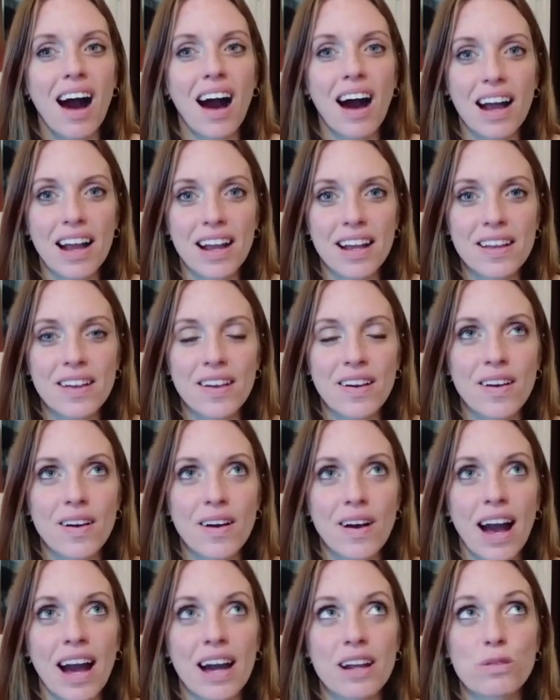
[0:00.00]
I
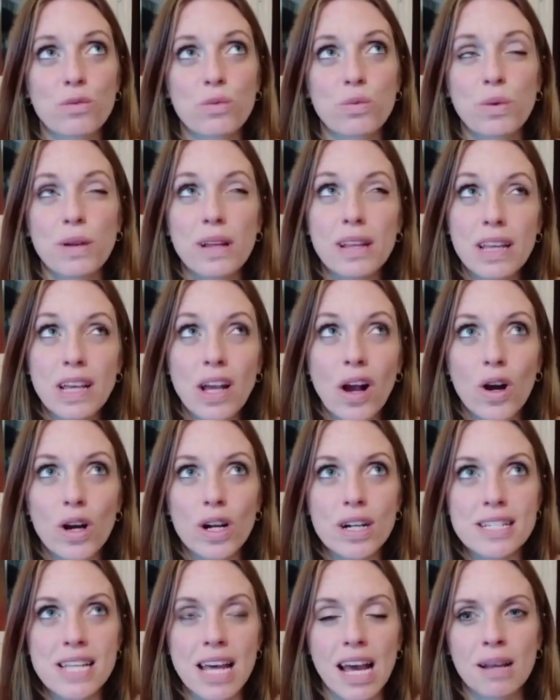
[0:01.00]
had a really
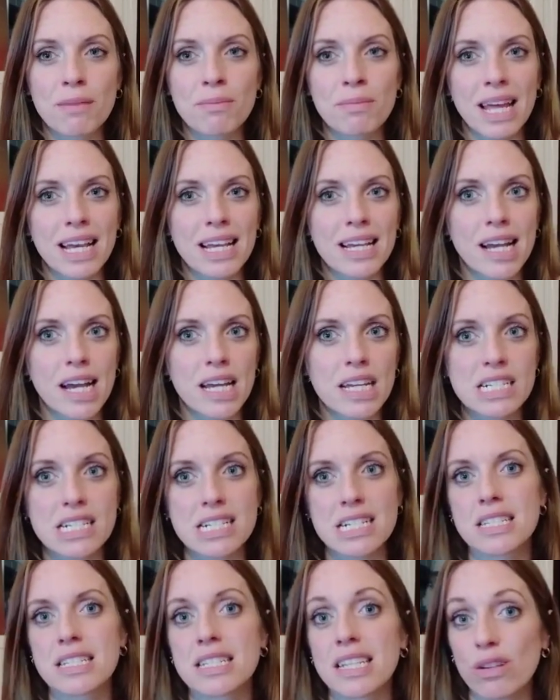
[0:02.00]
hard time like kind of
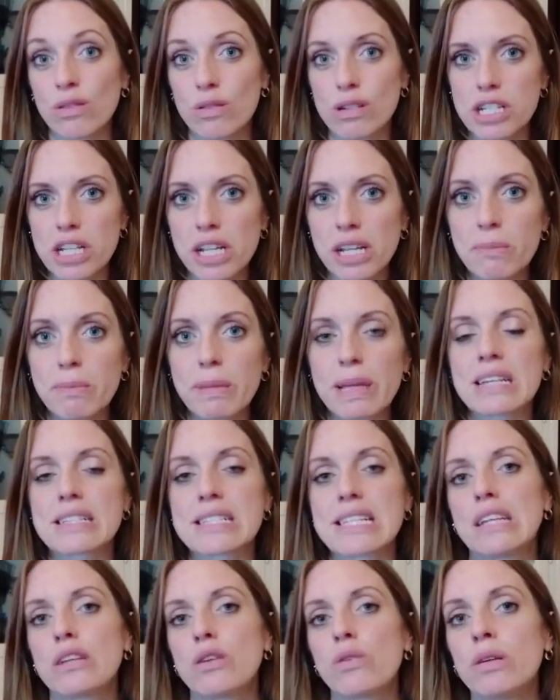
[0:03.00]
distinguishing,
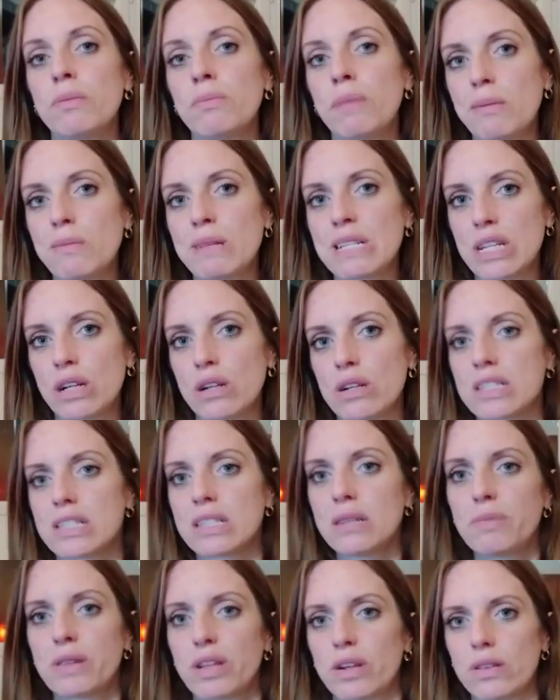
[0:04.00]
because I know when babies are
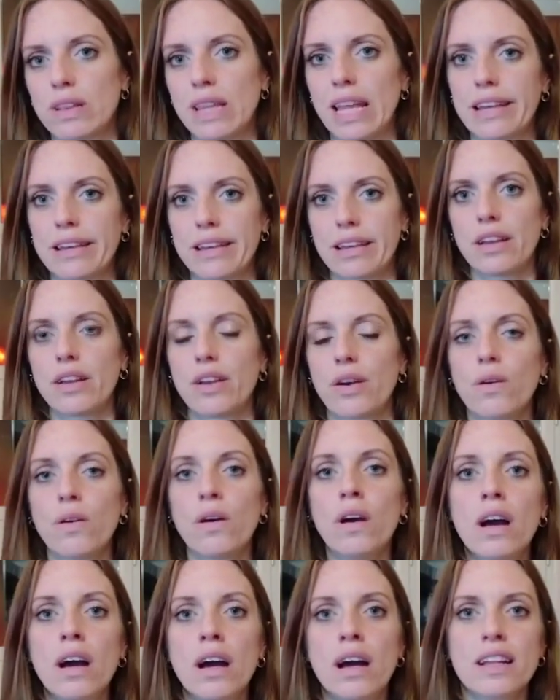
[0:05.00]
asleep, they're like, you
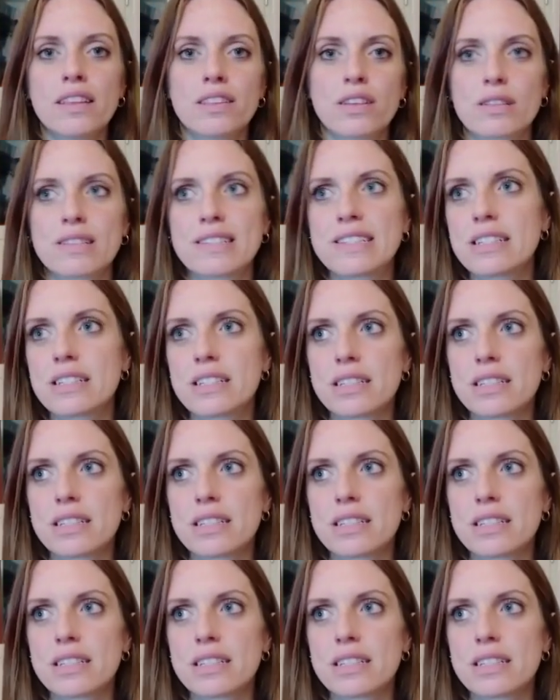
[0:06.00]
know,